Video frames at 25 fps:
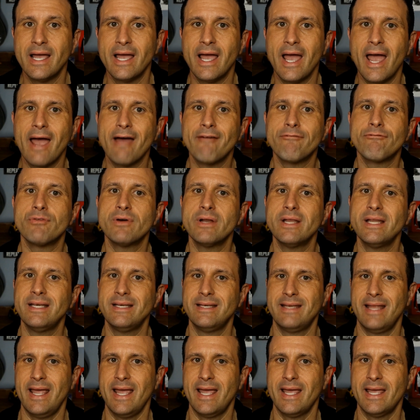Every
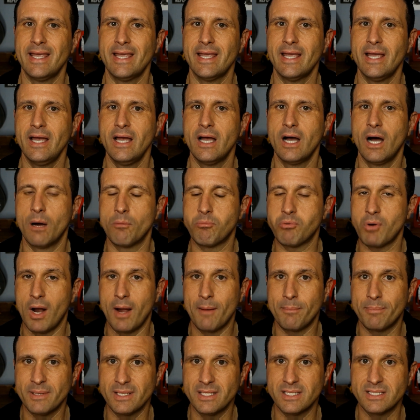day a
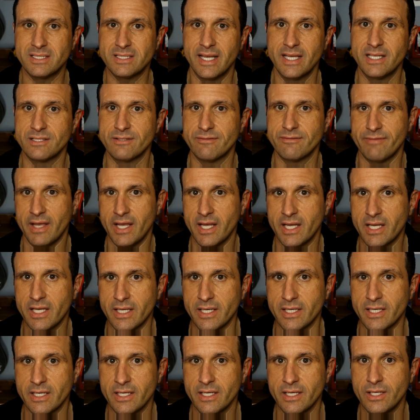property stays
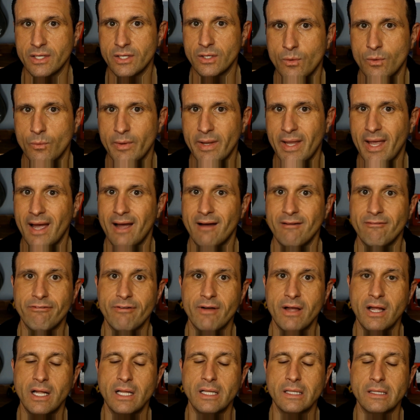vacant, we have
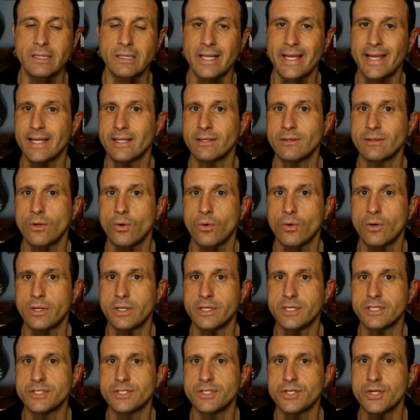
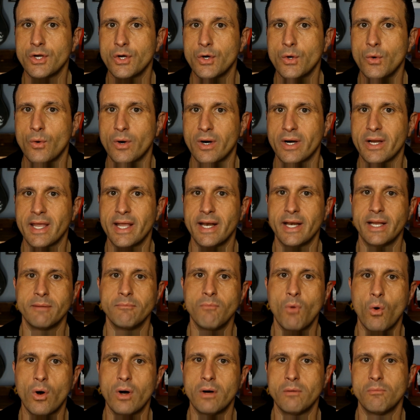landlords who are getting
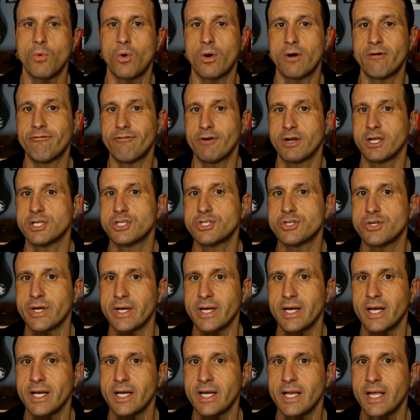more and more
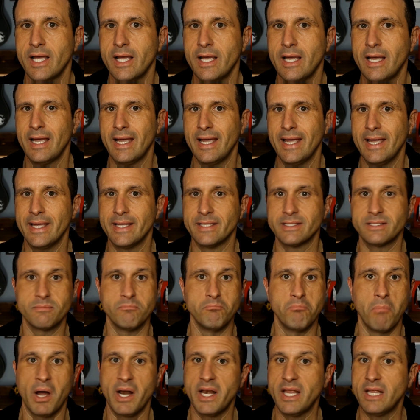frustrated. It's
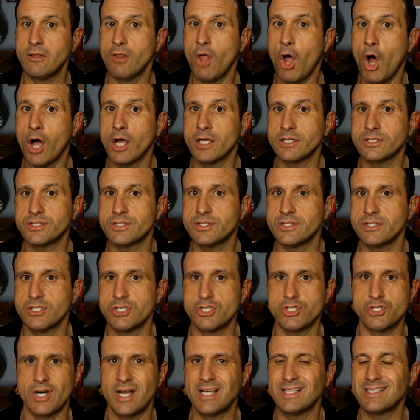money lost,
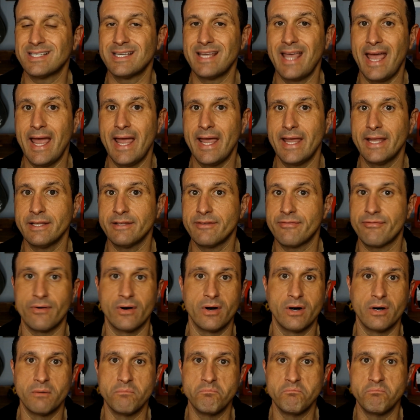stress gains
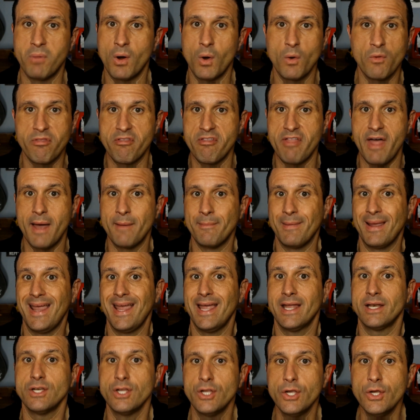for both them
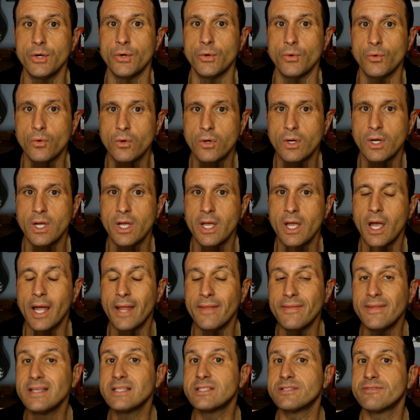and you. In
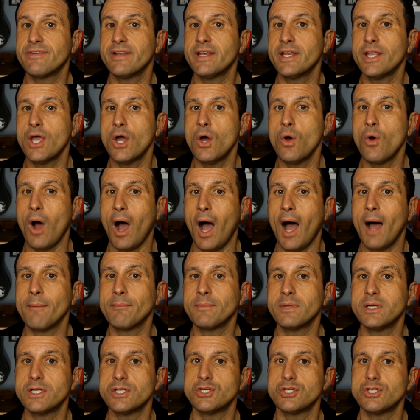this video, I'm
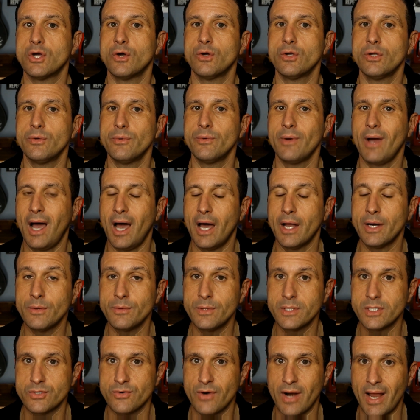going to show you how to
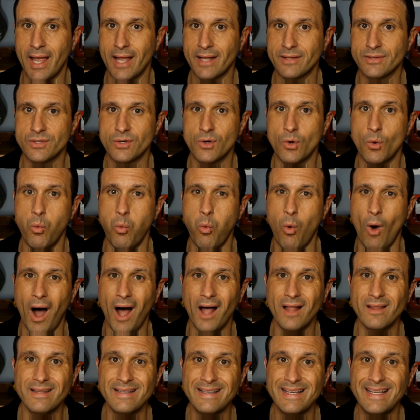attract
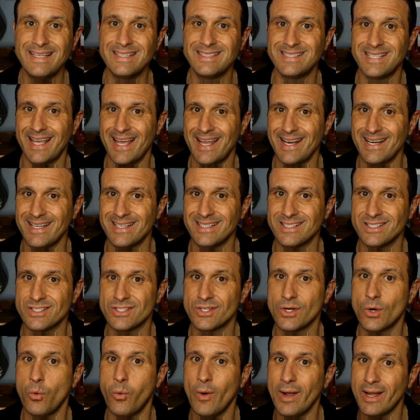quality tenants
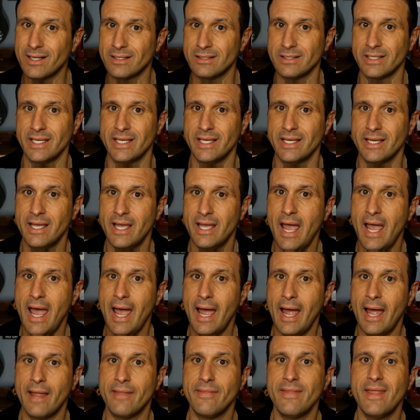quickly
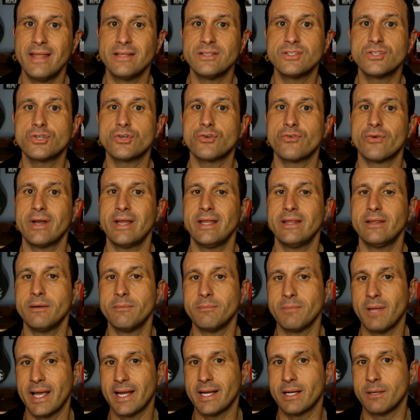and then screen them
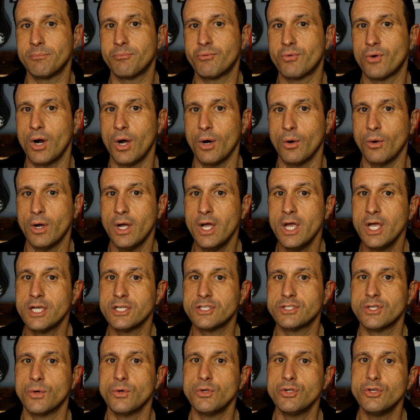like a pro
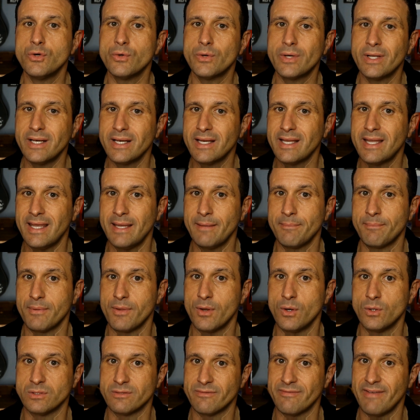so you can keep
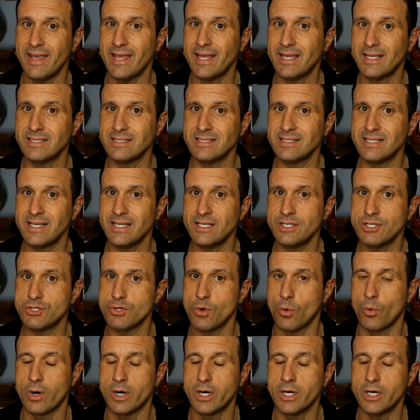those vacancies
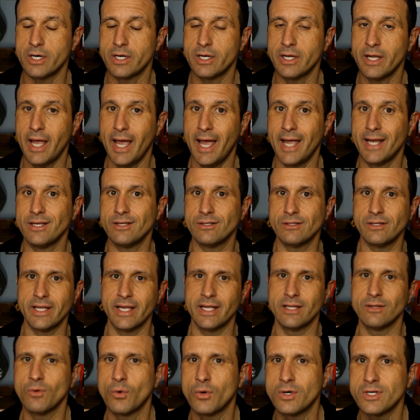short and your
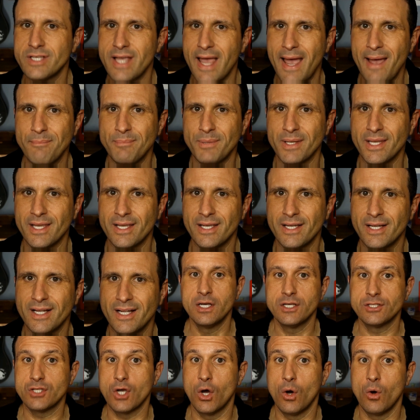landlords happy.
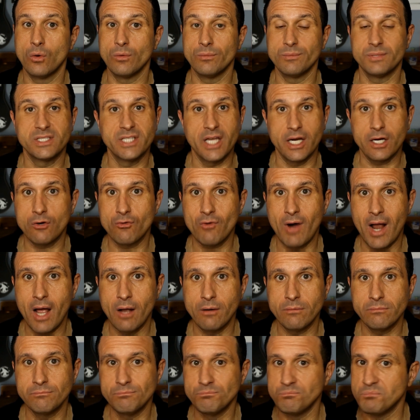So stick
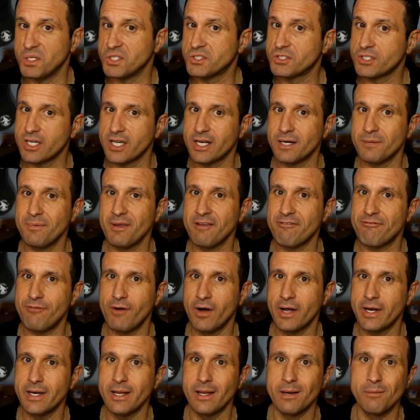around, it's going to be
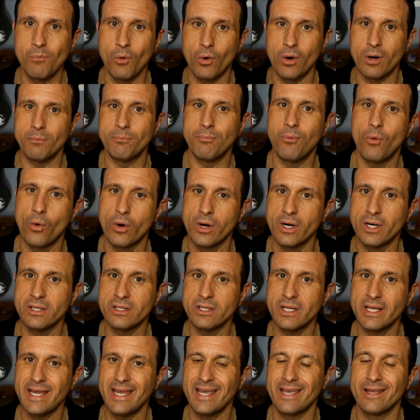fun, and more
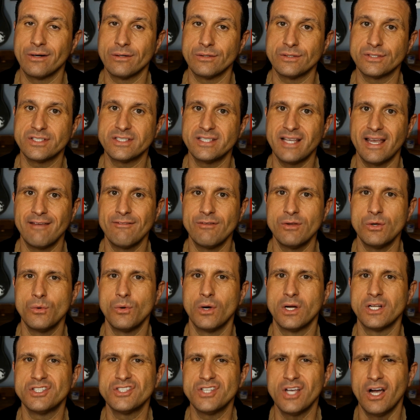importantly, it'll save you
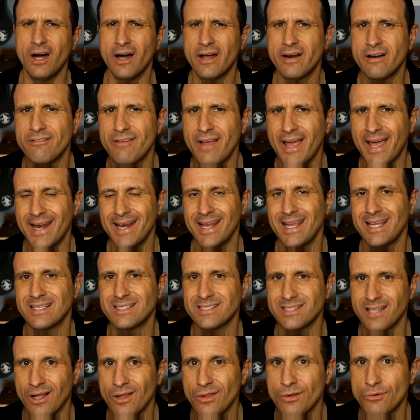a ton of headaches
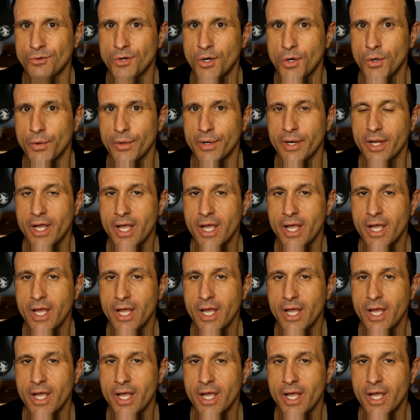down the road.